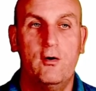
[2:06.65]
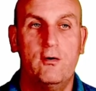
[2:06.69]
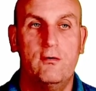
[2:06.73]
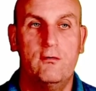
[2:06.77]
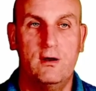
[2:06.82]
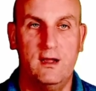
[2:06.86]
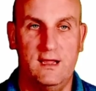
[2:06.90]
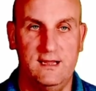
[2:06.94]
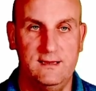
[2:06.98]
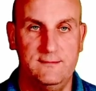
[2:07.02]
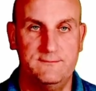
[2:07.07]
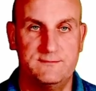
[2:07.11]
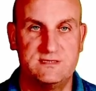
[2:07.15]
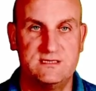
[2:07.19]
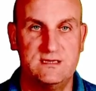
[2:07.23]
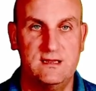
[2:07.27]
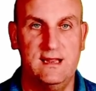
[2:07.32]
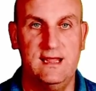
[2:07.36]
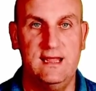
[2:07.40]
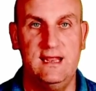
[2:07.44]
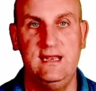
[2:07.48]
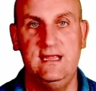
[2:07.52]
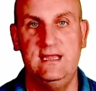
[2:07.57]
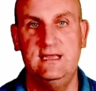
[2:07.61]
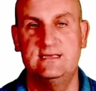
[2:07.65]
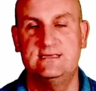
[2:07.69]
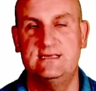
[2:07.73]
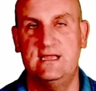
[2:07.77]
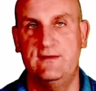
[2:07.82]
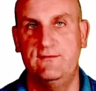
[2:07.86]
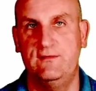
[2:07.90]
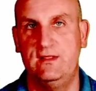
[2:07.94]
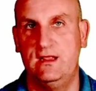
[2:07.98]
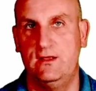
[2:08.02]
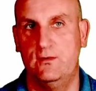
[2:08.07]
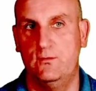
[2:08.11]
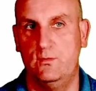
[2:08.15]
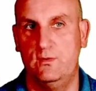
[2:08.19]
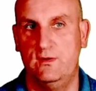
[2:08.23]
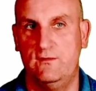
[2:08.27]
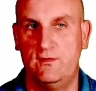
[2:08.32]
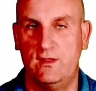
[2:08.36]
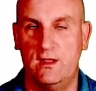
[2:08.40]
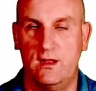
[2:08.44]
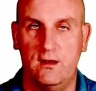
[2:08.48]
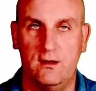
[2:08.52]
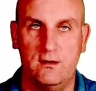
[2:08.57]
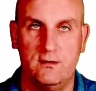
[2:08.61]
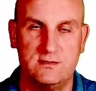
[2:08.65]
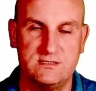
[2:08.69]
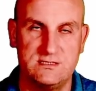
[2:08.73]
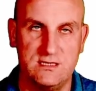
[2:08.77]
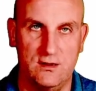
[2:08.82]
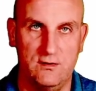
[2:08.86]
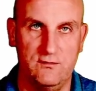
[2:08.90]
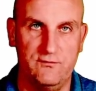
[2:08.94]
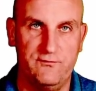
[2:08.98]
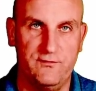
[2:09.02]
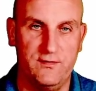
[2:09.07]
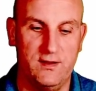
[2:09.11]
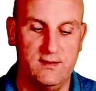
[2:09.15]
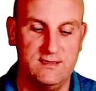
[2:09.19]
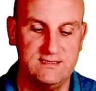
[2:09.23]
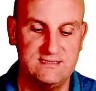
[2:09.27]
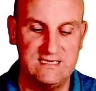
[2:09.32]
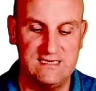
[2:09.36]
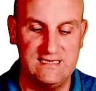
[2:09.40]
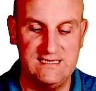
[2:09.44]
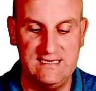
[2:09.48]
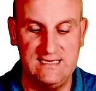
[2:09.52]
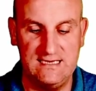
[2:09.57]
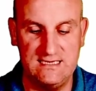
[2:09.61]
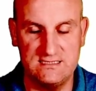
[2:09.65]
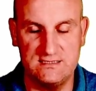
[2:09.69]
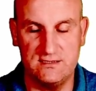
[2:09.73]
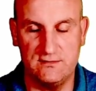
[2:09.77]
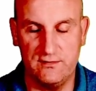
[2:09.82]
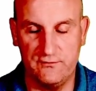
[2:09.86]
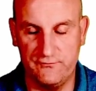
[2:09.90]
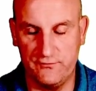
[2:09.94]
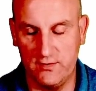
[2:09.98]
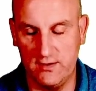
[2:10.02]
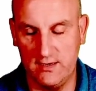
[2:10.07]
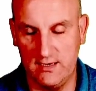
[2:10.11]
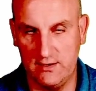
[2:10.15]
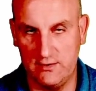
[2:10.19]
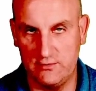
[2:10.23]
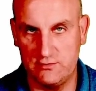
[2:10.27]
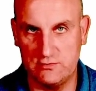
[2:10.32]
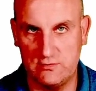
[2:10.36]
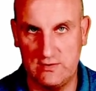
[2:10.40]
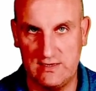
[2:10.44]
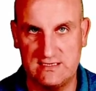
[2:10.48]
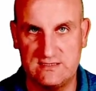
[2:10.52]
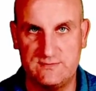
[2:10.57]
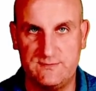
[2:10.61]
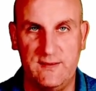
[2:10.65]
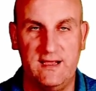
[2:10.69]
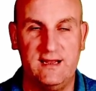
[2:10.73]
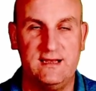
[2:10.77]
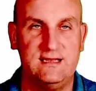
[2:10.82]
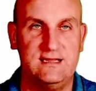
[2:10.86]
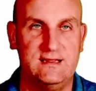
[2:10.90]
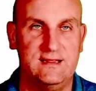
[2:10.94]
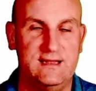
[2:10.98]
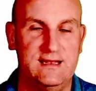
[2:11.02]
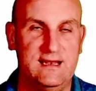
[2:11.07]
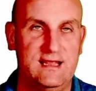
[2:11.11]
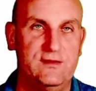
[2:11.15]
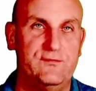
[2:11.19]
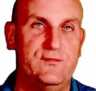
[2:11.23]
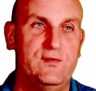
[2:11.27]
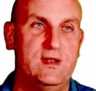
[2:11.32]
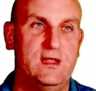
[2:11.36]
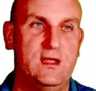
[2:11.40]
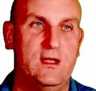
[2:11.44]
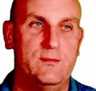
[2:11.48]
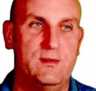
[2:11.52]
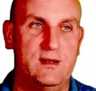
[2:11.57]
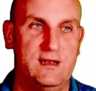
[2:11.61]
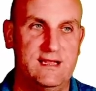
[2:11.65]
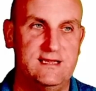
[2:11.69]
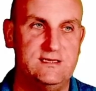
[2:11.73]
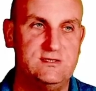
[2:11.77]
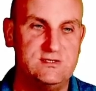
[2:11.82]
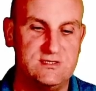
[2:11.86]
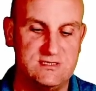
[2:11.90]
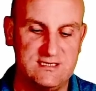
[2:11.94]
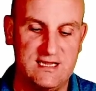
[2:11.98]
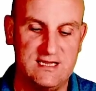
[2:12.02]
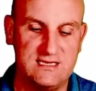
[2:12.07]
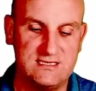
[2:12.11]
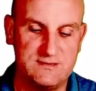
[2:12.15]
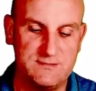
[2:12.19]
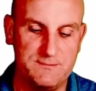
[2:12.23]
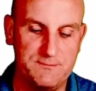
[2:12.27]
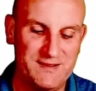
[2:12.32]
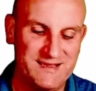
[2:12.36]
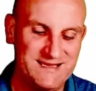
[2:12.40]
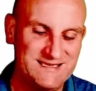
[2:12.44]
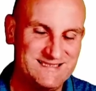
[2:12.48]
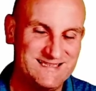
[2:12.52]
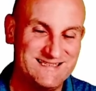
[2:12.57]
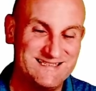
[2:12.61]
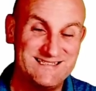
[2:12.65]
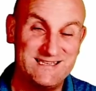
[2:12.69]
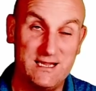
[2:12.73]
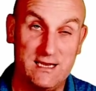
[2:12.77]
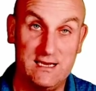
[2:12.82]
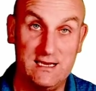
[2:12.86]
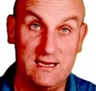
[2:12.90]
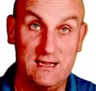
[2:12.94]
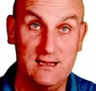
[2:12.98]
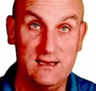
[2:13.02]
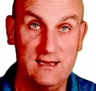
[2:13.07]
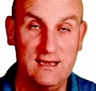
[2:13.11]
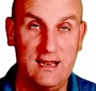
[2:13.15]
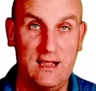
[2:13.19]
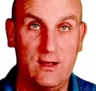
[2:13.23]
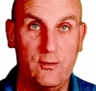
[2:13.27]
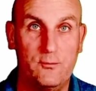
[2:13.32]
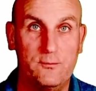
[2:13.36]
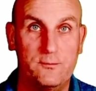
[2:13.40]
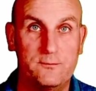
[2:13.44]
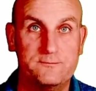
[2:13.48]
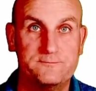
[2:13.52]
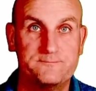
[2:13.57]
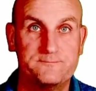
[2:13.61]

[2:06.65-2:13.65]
Right, so that is everything we've done so far. It's leading to the financial aspect in the next video, but let's just get some basics done now.